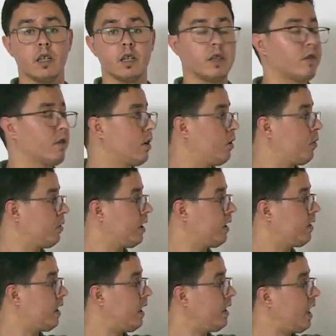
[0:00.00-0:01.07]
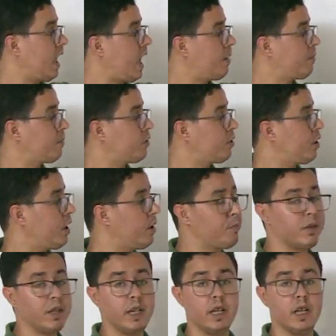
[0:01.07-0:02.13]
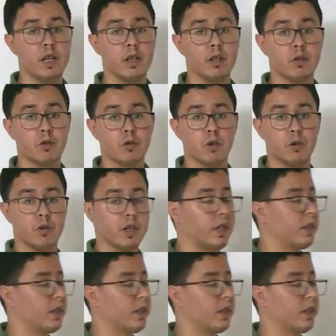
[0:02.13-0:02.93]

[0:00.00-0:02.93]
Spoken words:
So he said, I'm terribly sorry.